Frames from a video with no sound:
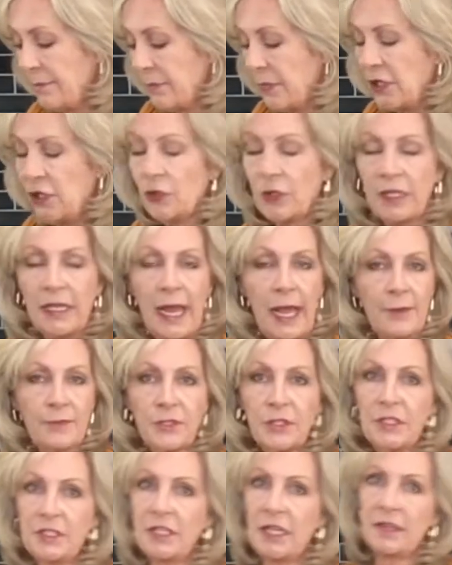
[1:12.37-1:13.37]
You could
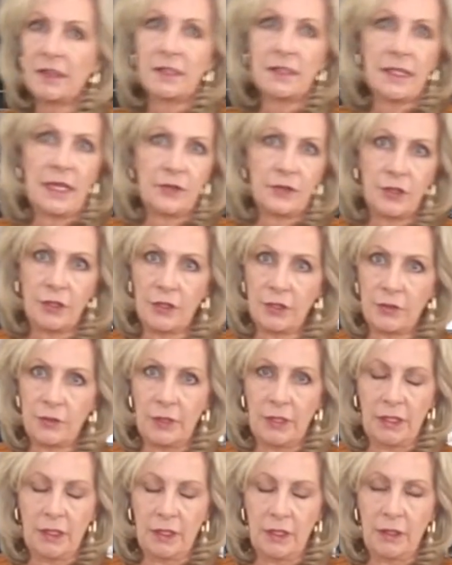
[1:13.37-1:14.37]
absolutely take this out to the
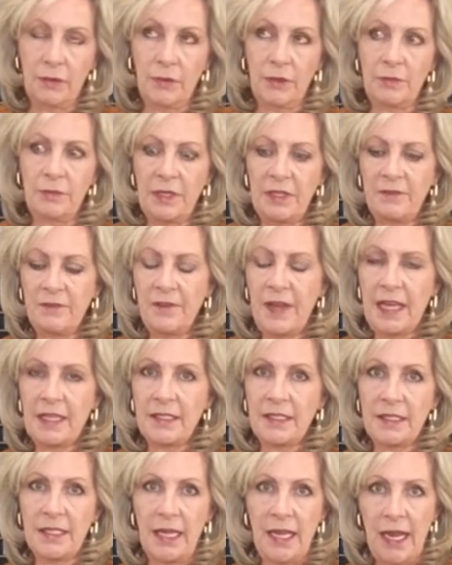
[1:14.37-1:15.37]
grill. It would be
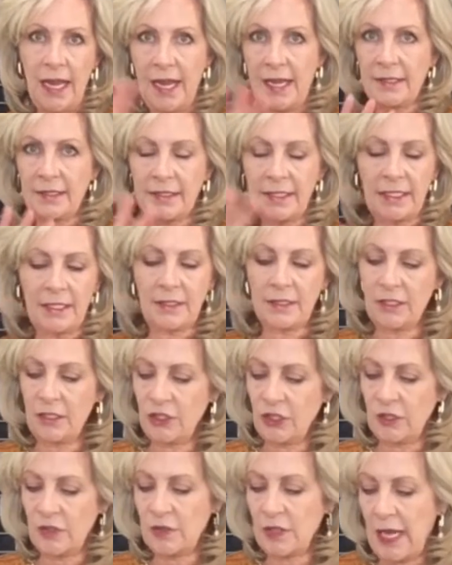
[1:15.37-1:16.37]
fantastic to
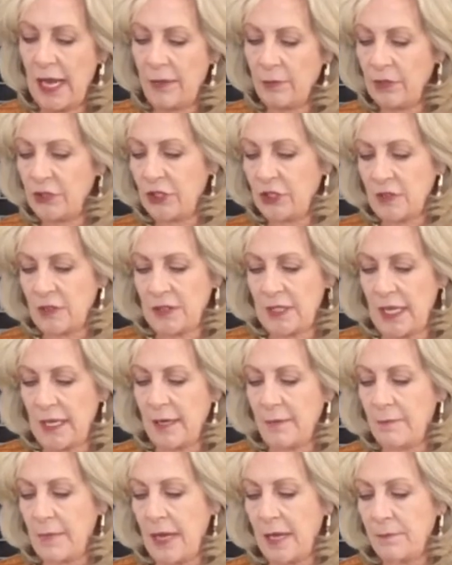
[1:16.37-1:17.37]
I would just set
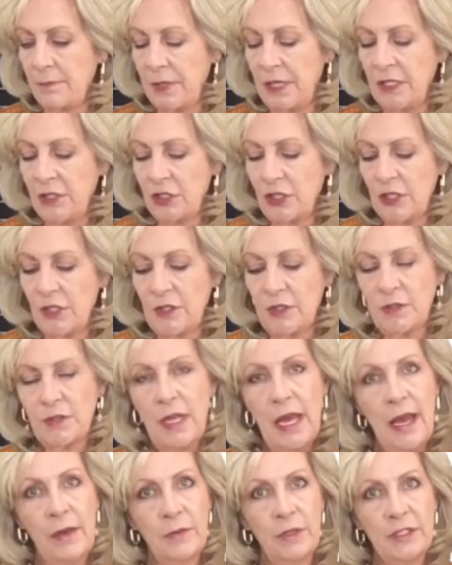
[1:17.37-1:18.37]
up my peaches,
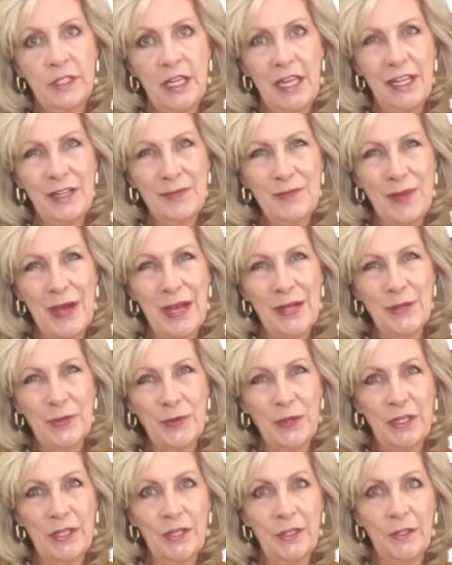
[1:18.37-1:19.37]
I would take my
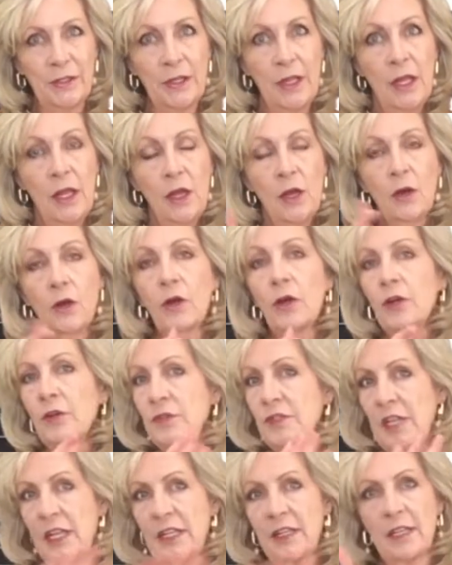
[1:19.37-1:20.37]
grill, or
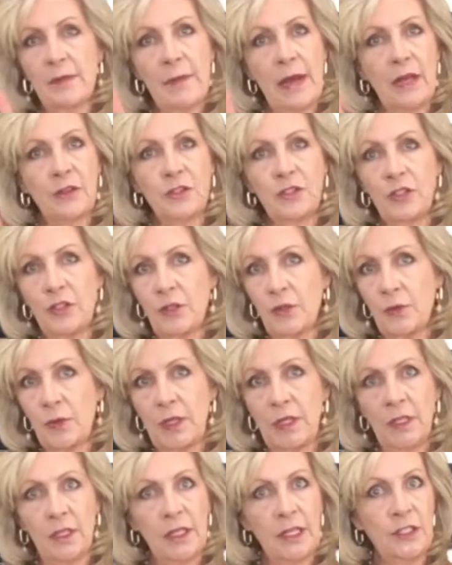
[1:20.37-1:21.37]
take them out to the
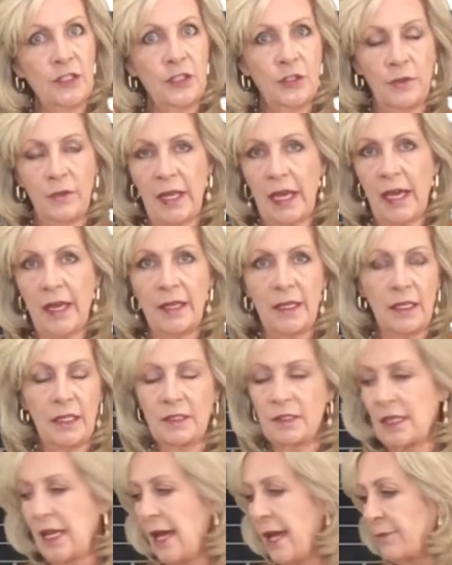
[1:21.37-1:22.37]
grill and do that. It's
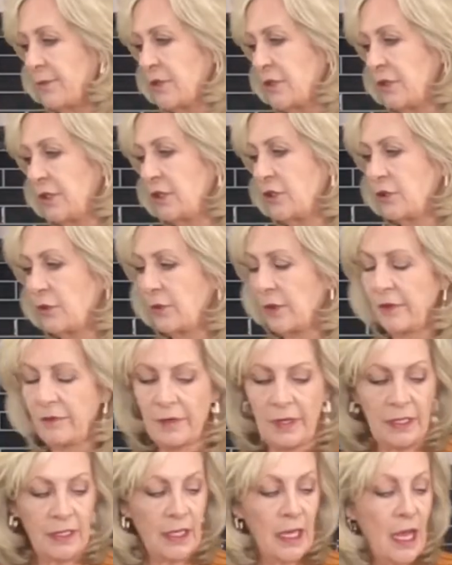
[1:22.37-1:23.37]
absolutely
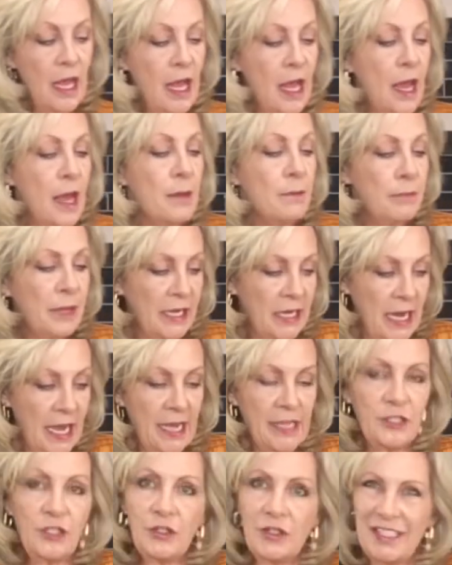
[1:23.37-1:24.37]
terrific. But I
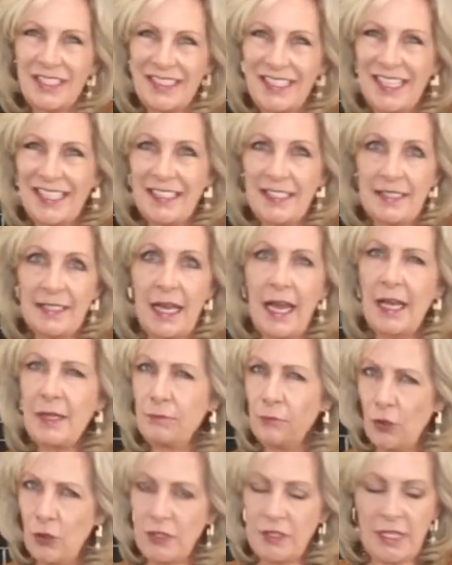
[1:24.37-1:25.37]
do this inside
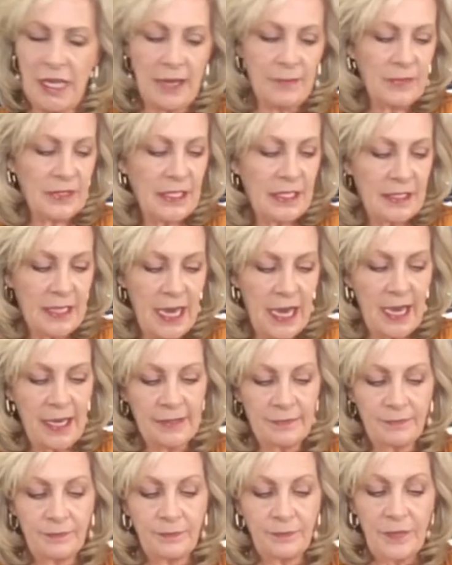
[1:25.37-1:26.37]
more times than not.
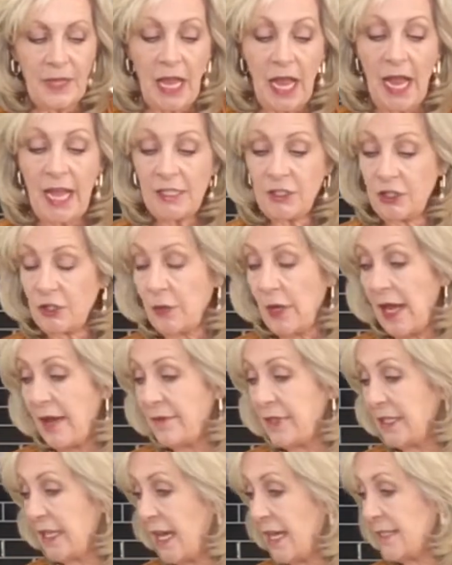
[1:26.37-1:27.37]
I do have
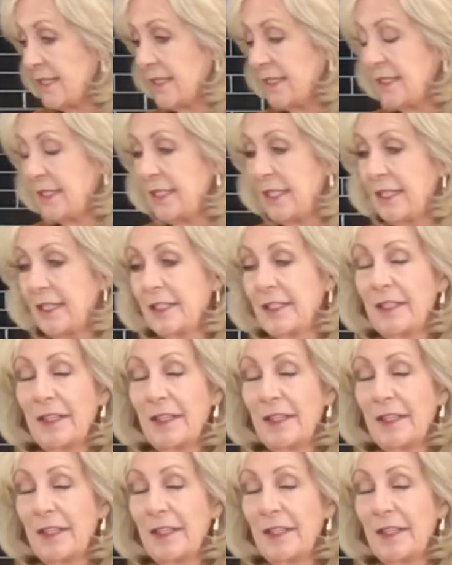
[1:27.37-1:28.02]
a non-stick